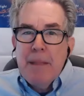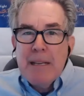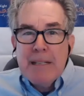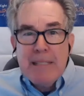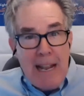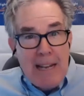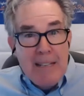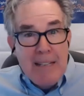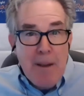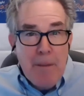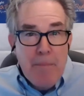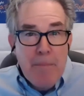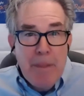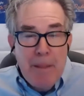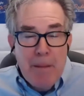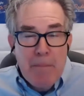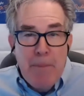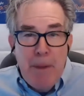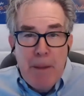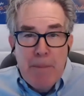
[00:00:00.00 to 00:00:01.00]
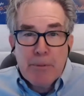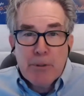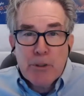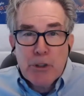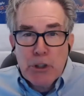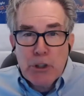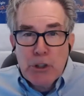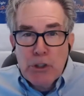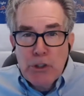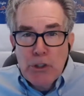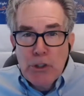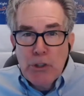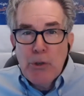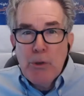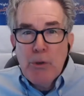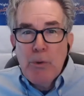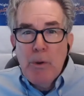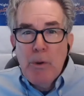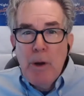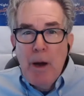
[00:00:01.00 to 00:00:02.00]
Is that something that people should
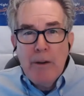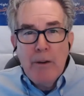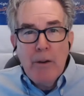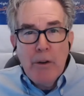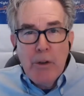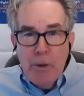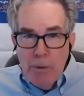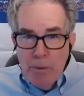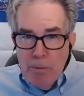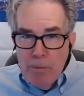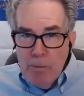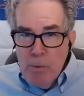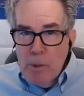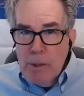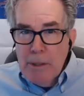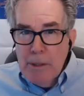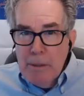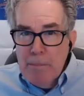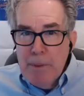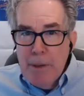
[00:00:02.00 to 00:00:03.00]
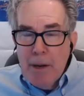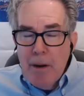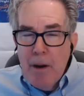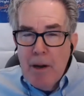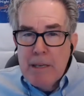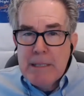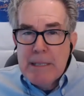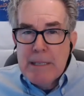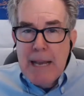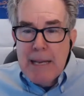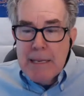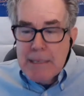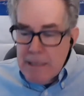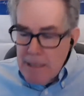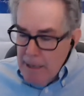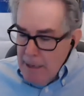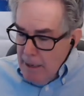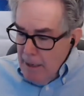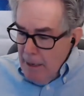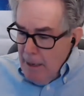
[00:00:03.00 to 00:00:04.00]
do? I know you're really big on
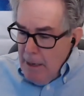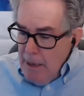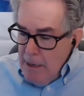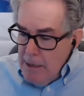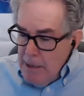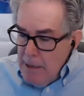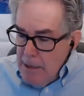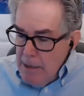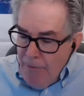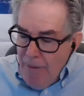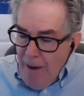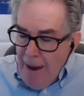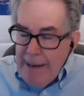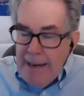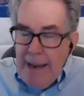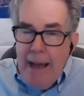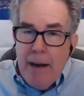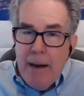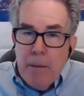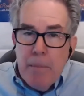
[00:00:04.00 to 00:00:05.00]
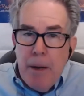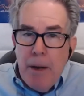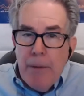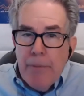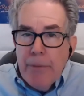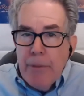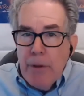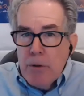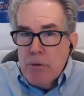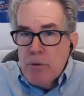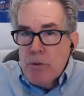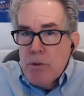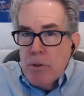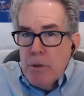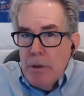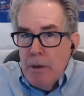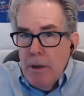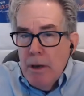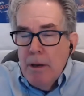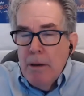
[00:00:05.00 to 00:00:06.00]
testing to find out about those
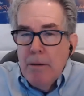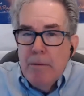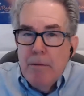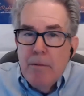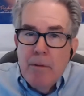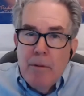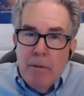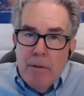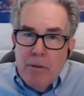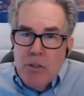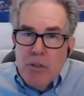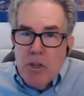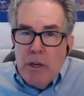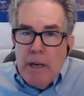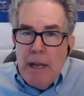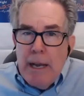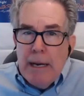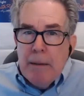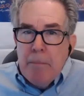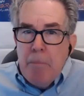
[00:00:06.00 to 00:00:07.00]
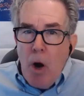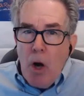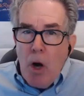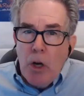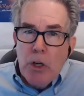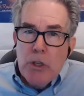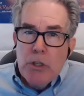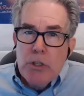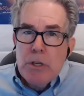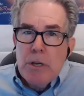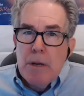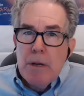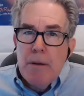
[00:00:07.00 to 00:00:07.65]
genetic markers.